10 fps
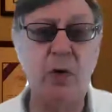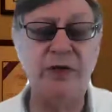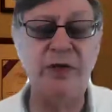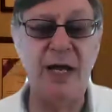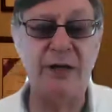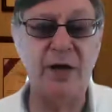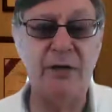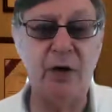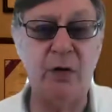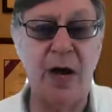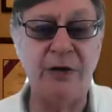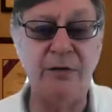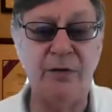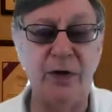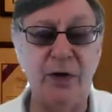what's next on the
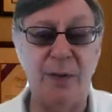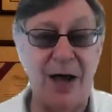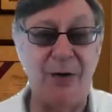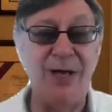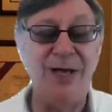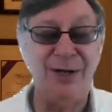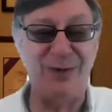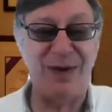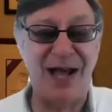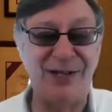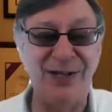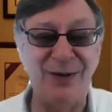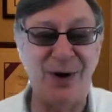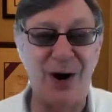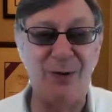horizon for you? Now, with passing the
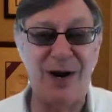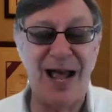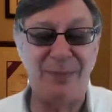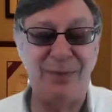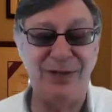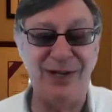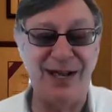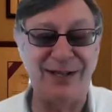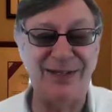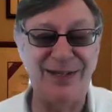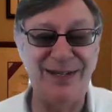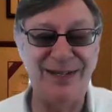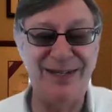bar, what happens next?